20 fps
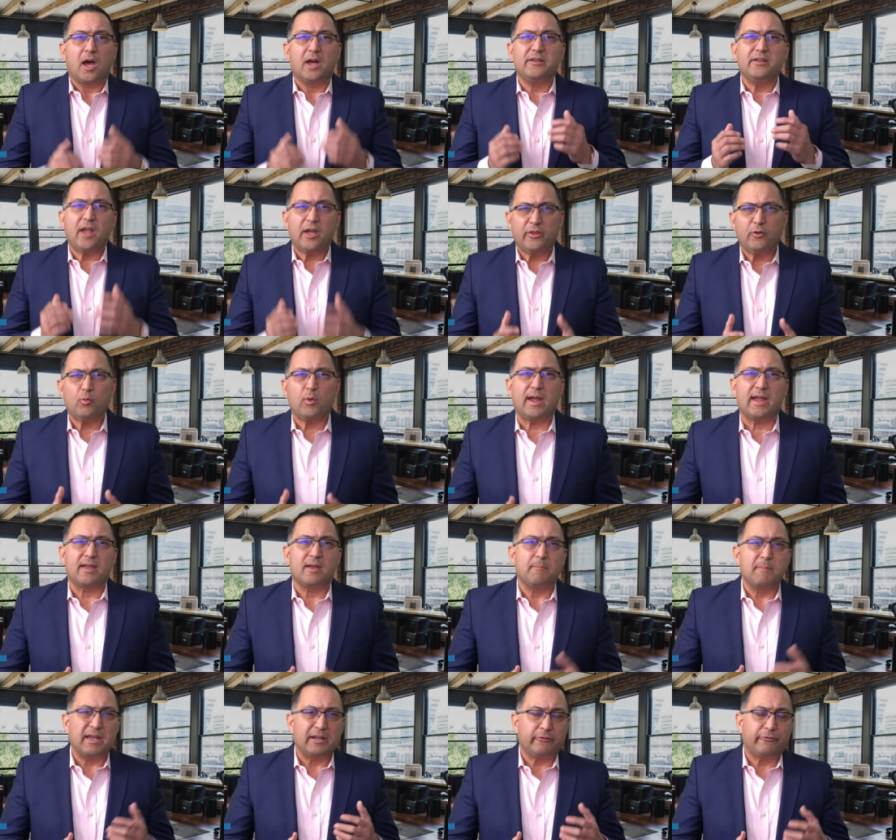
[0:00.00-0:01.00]
Another way
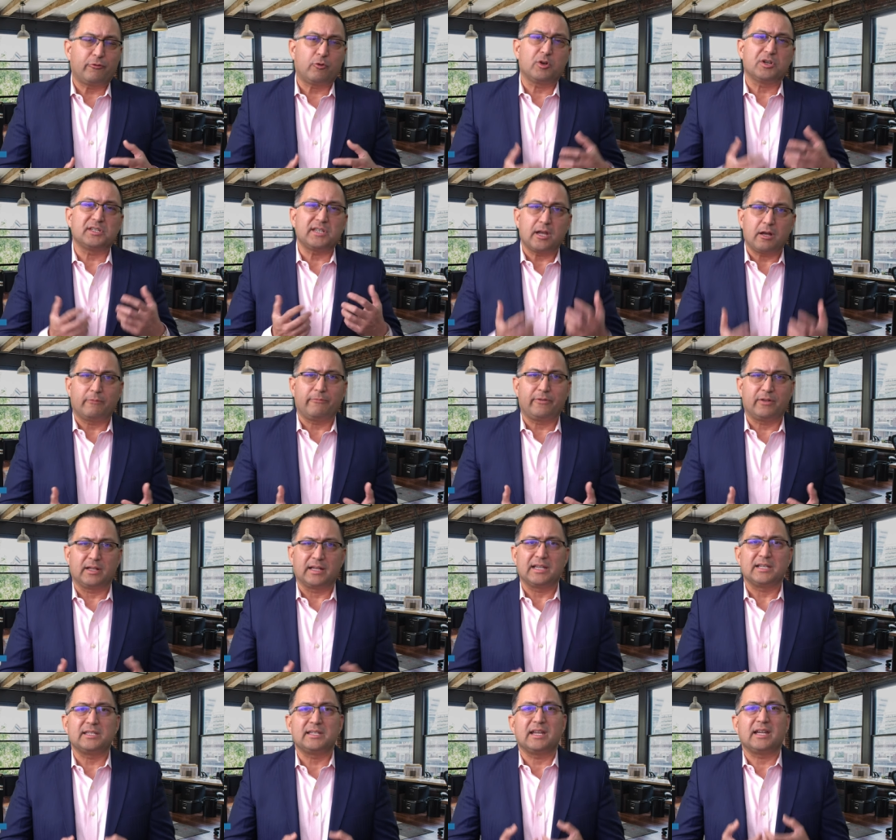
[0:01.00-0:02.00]
a metaphor is
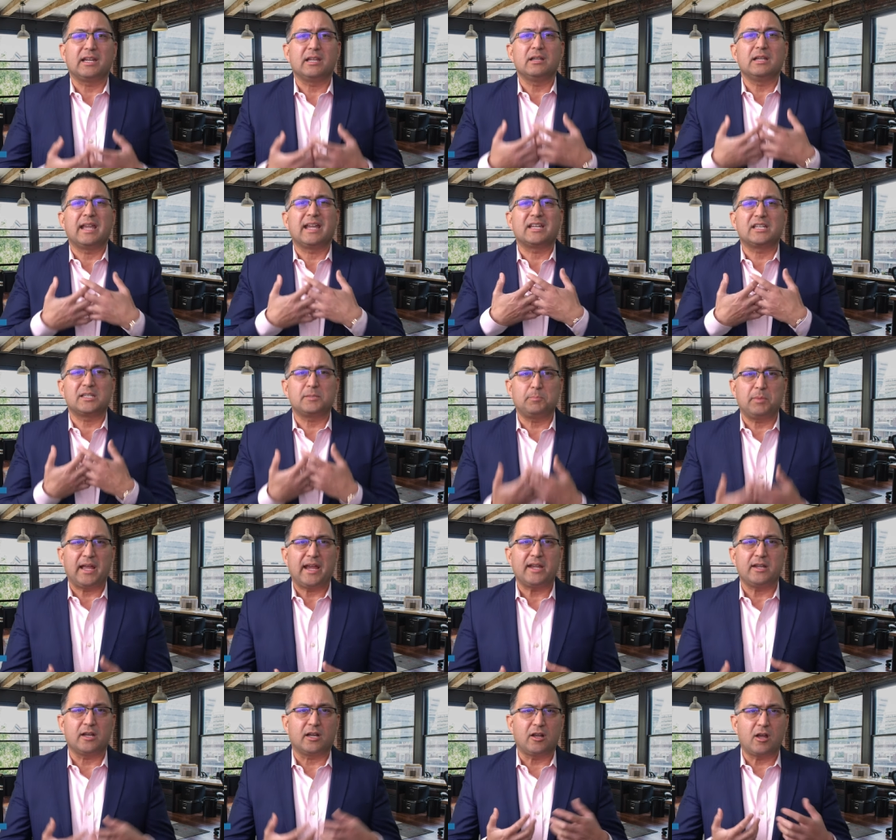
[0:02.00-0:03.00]
helpful is it can
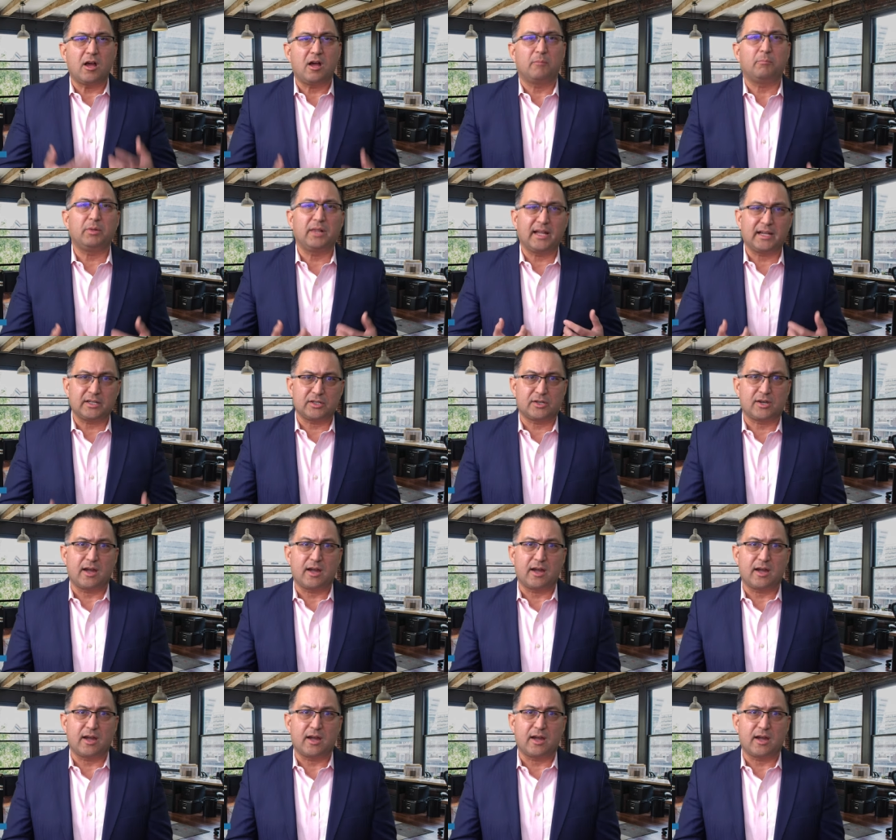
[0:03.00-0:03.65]
explain a complex